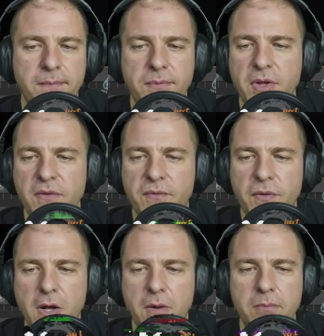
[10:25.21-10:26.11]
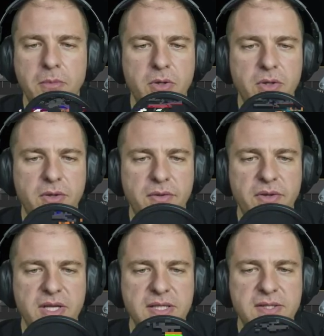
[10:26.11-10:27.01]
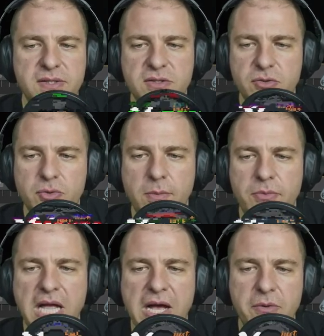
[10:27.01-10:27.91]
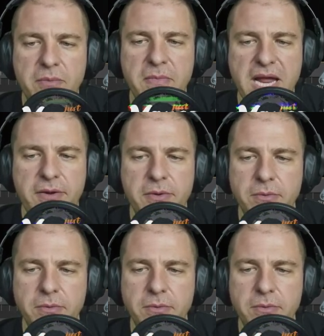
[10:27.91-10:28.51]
from this drop-down menu,